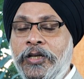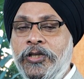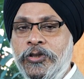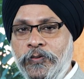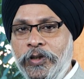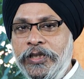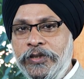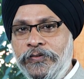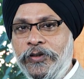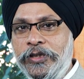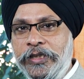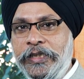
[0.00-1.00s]
So what is
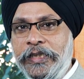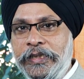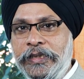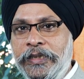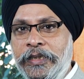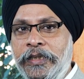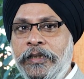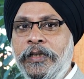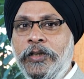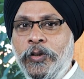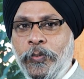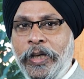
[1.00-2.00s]
Fauji Days?
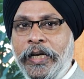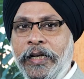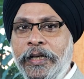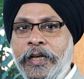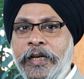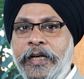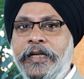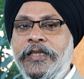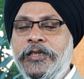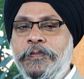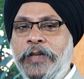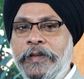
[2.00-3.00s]
Well, it
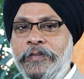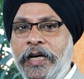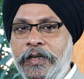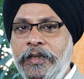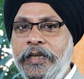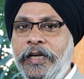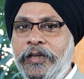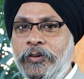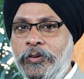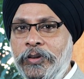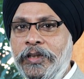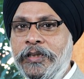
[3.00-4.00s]
is primarily an
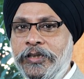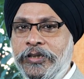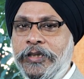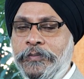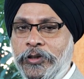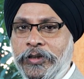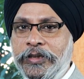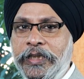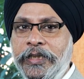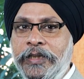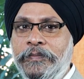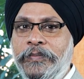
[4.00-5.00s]
oral history
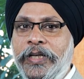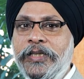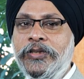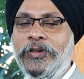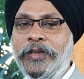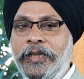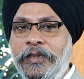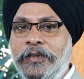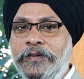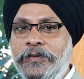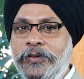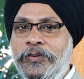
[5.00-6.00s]
project based on
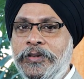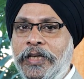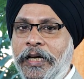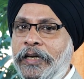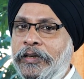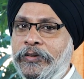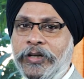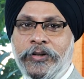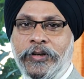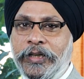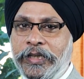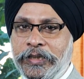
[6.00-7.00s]
interviews and
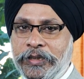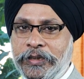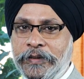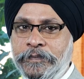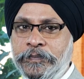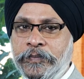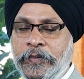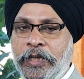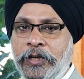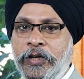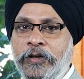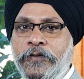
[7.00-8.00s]
recordings.
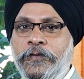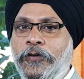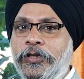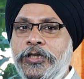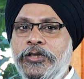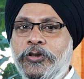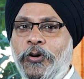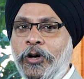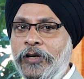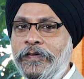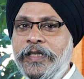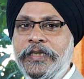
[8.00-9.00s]
Faujis
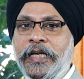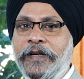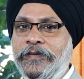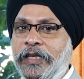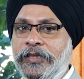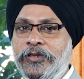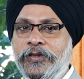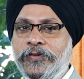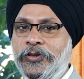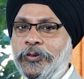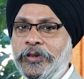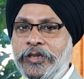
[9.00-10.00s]
always have tons of
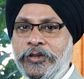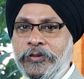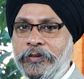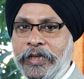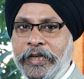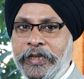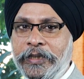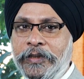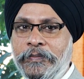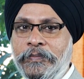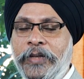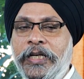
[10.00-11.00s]
stories to relate,
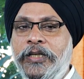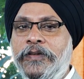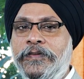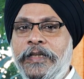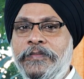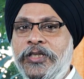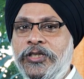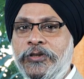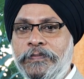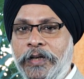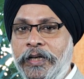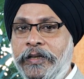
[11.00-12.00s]
many of them
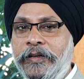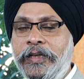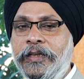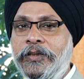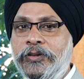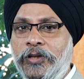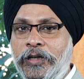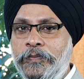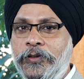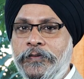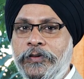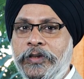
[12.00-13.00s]
inspiring,
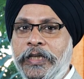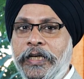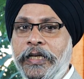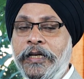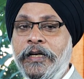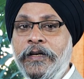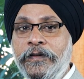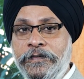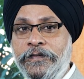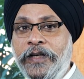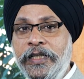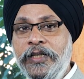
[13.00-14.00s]
thought-provoking,
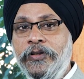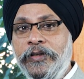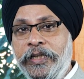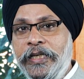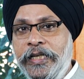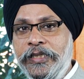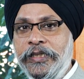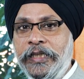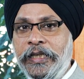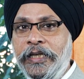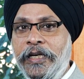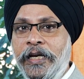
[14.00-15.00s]
funny or
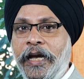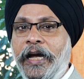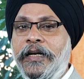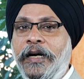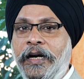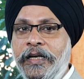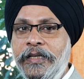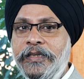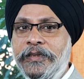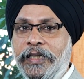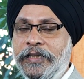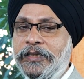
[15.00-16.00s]
engaging, and highly
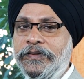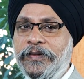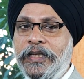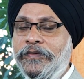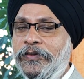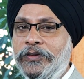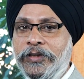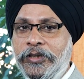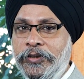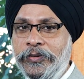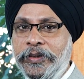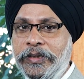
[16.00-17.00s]
satisfying for the
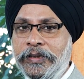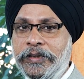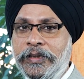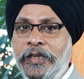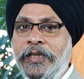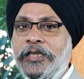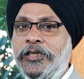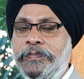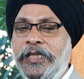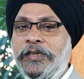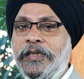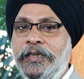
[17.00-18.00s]
curious,
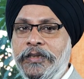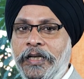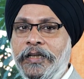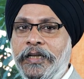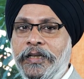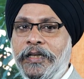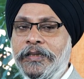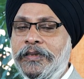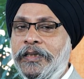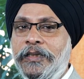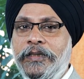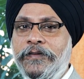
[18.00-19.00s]
especially young adults
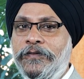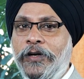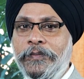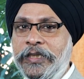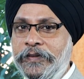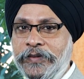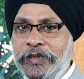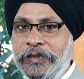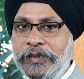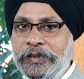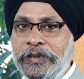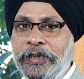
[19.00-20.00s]
in their formative
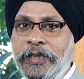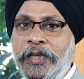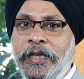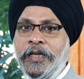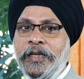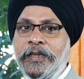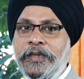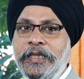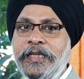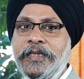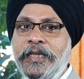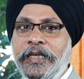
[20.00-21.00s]
years.
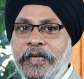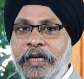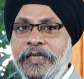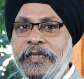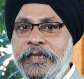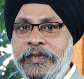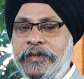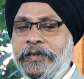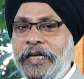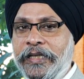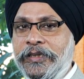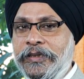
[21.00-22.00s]
These engaging
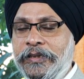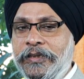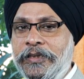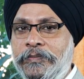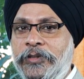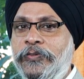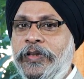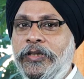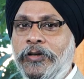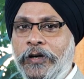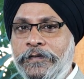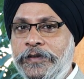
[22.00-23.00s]
interactions
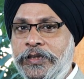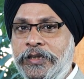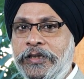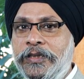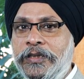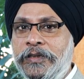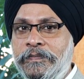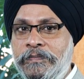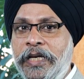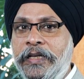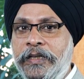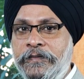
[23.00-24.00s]
between officers,
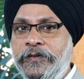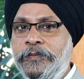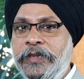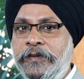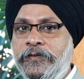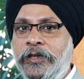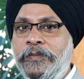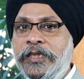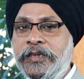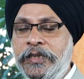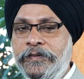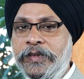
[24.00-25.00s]
men and women from our
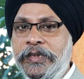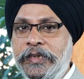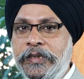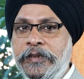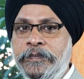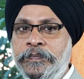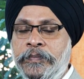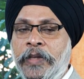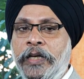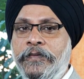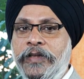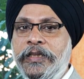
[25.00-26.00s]
services,
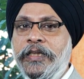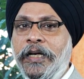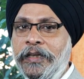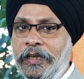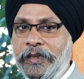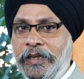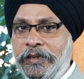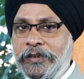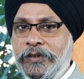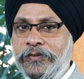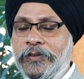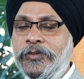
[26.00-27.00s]
with young
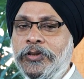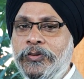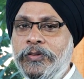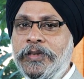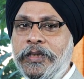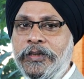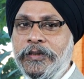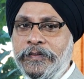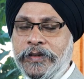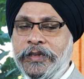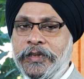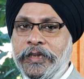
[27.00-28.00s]
adults from schools and
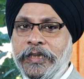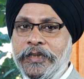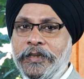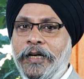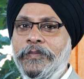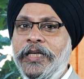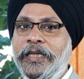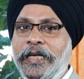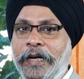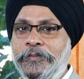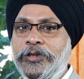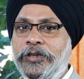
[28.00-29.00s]
universities are being
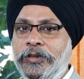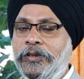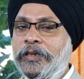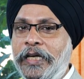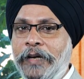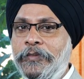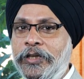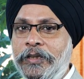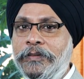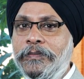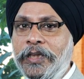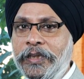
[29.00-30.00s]
captured on
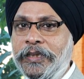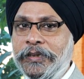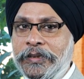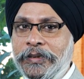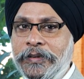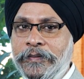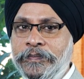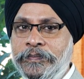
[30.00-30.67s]
camera by us.